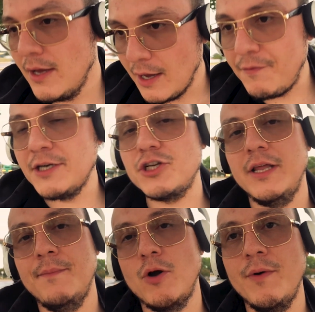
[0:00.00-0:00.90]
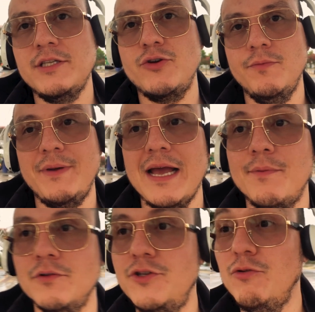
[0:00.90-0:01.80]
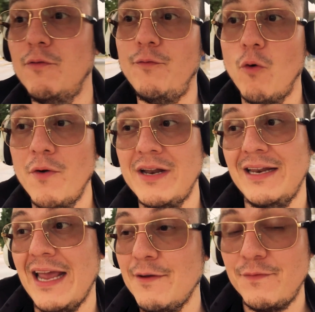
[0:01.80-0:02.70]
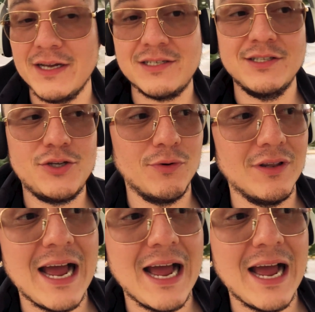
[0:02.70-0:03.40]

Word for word: Eventually I'm going to be able to afford and invest into a